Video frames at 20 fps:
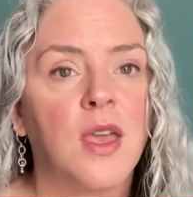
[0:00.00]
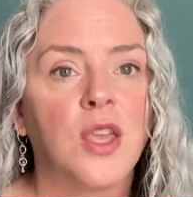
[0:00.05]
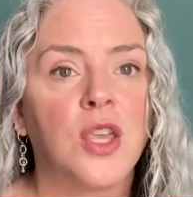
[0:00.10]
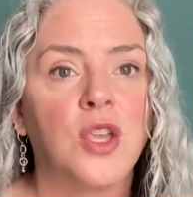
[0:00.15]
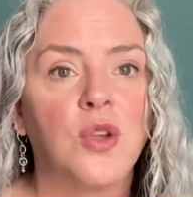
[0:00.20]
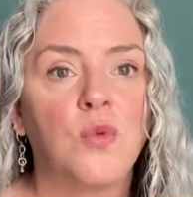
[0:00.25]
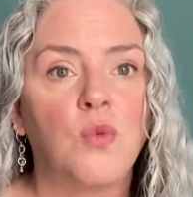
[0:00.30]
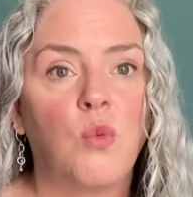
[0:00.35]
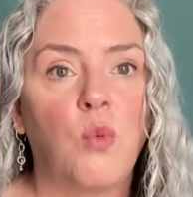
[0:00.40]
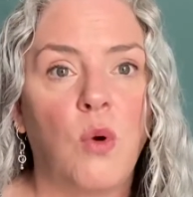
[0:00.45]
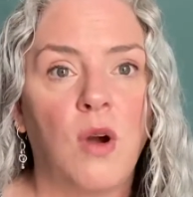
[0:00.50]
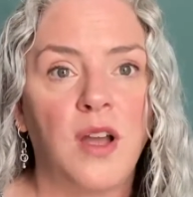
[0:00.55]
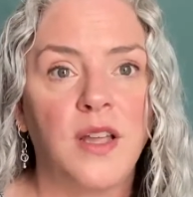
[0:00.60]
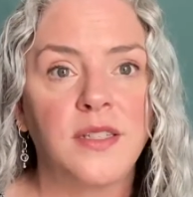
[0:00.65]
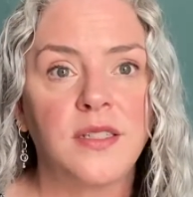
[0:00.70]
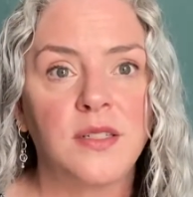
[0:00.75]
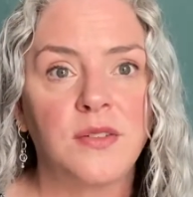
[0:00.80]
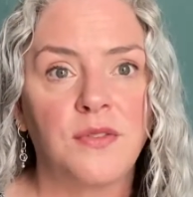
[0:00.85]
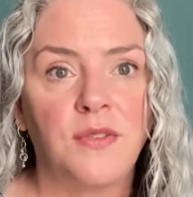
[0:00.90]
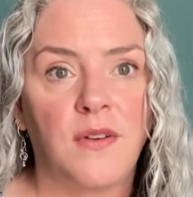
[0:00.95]
You want
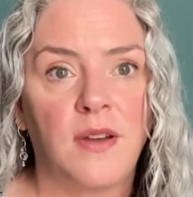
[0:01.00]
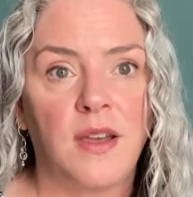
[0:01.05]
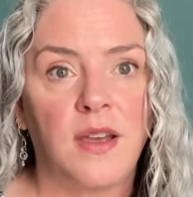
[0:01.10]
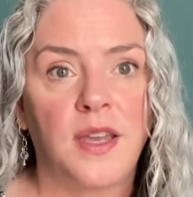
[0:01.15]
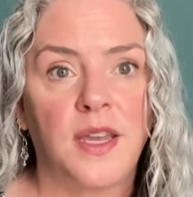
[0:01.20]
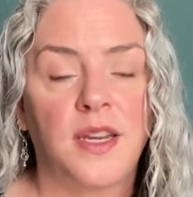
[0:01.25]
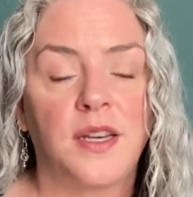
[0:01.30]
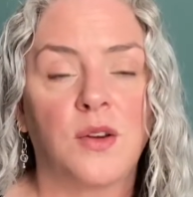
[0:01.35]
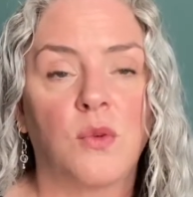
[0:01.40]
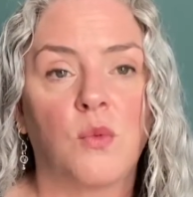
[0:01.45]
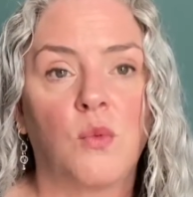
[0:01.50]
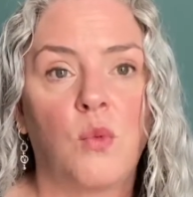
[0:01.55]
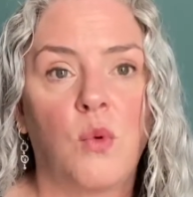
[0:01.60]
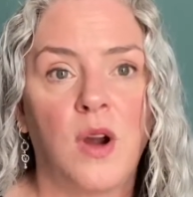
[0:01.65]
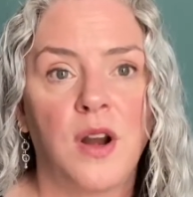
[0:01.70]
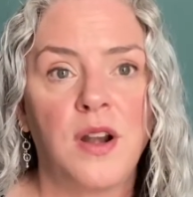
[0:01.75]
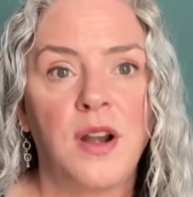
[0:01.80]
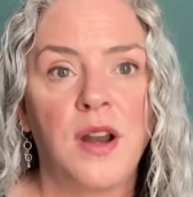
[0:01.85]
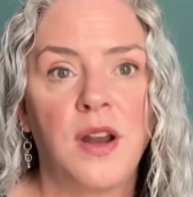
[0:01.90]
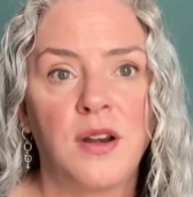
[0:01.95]
to find
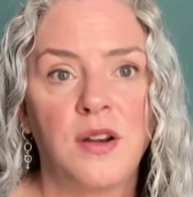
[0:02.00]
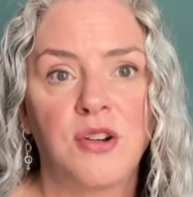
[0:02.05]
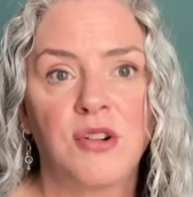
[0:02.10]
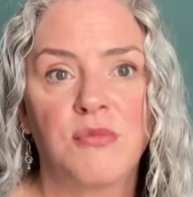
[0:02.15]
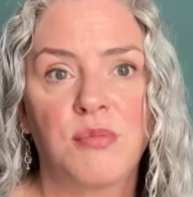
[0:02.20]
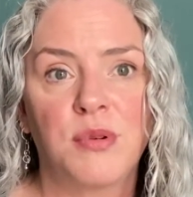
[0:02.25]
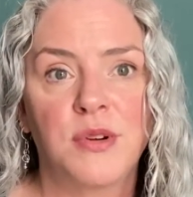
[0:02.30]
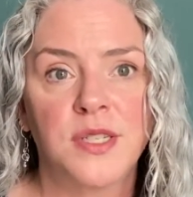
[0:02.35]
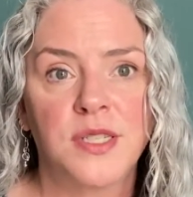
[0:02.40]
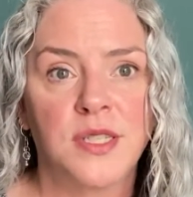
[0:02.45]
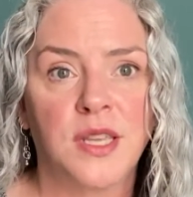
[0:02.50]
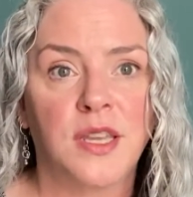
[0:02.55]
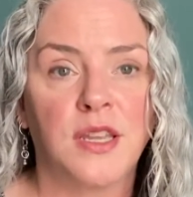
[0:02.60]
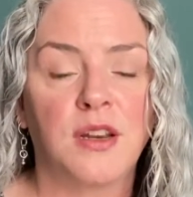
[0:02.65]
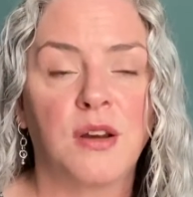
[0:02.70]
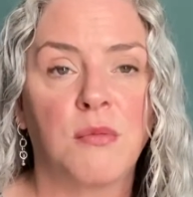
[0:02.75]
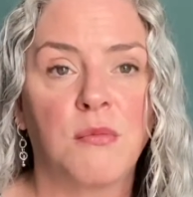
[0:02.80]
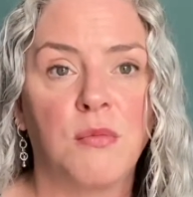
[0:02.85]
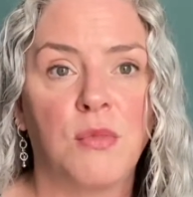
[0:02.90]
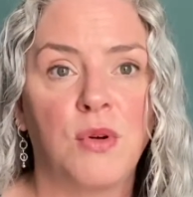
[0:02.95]
100%
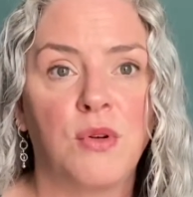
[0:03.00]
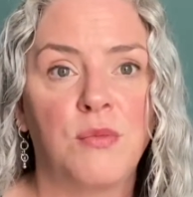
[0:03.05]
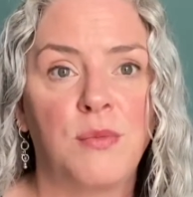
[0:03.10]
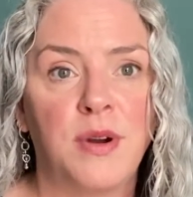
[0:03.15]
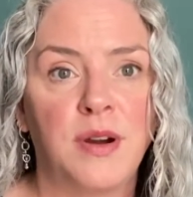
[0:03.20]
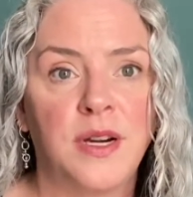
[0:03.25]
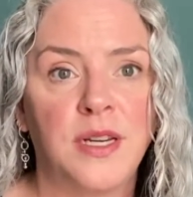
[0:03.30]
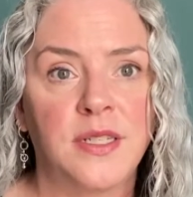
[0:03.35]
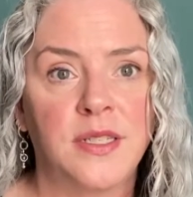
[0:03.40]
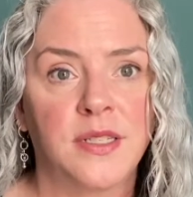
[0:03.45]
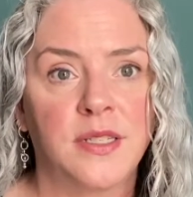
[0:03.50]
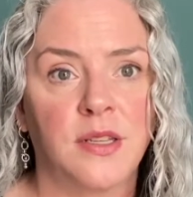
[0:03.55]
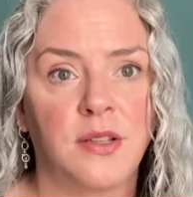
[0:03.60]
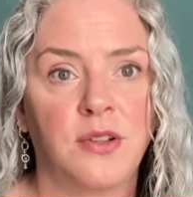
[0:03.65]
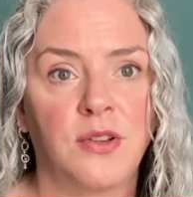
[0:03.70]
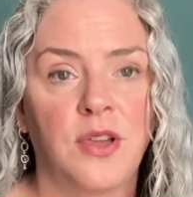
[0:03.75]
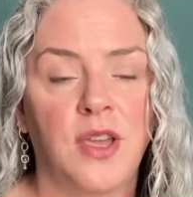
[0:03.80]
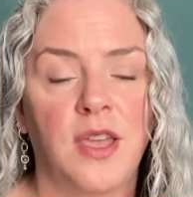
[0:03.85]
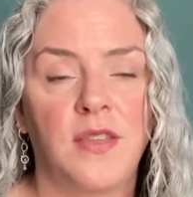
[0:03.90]
mulberry silk,